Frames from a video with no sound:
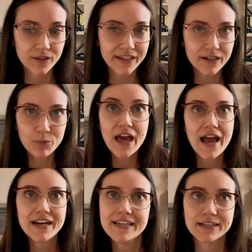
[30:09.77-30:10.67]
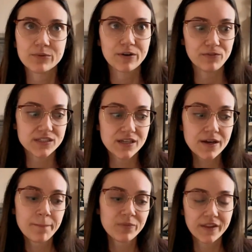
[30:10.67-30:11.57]
Like with anything, if it's
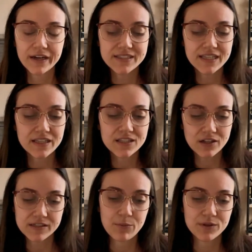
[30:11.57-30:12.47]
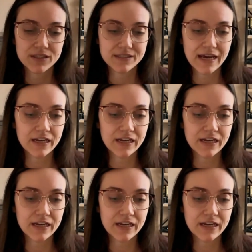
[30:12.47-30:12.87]
like I say this all the time with design,